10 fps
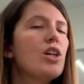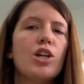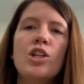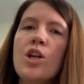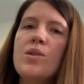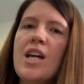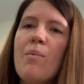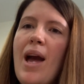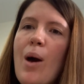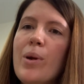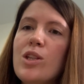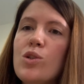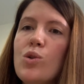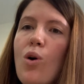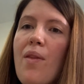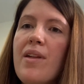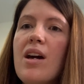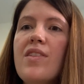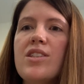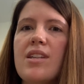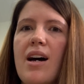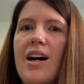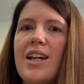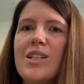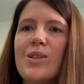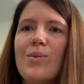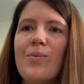Can you tell me how many to draw on the other side?